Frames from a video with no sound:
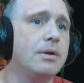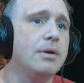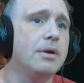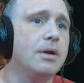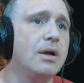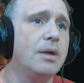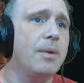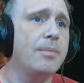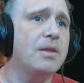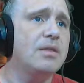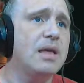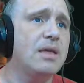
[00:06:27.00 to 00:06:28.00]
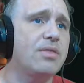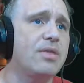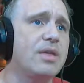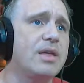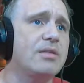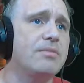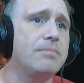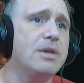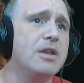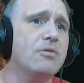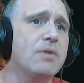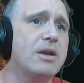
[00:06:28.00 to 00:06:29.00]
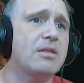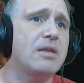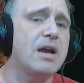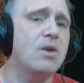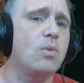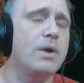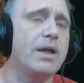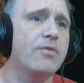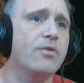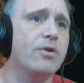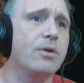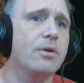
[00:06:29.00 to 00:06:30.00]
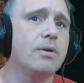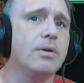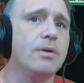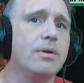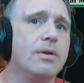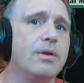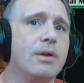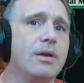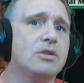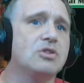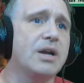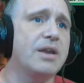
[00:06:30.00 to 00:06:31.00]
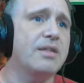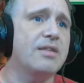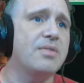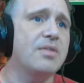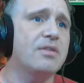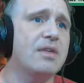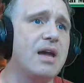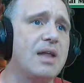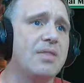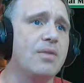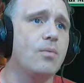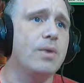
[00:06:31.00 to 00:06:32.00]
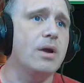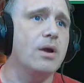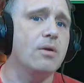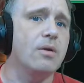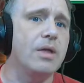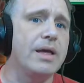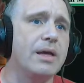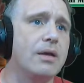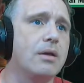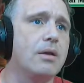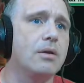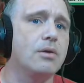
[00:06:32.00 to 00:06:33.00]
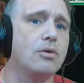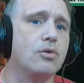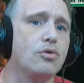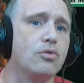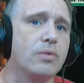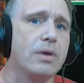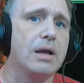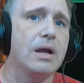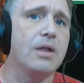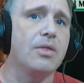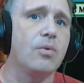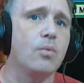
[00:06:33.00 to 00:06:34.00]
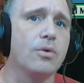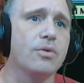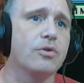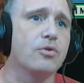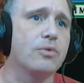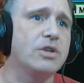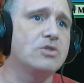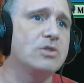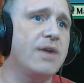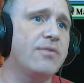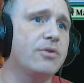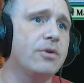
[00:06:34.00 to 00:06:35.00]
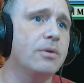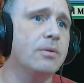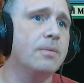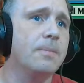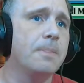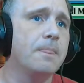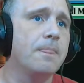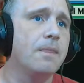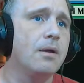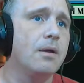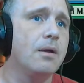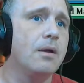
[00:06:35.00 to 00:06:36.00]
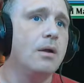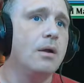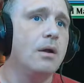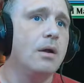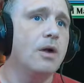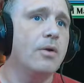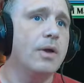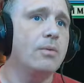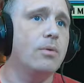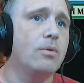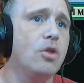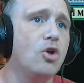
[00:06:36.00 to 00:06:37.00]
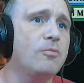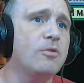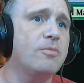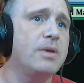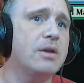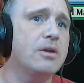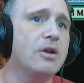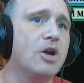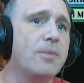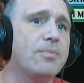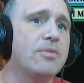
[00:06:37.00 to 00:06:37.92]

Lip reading: I'm gonna take this. Meteorite's kind of whatever. Try to send the sign that we are like green, that we're the green drafter. All right. Well, Loam Speaker helps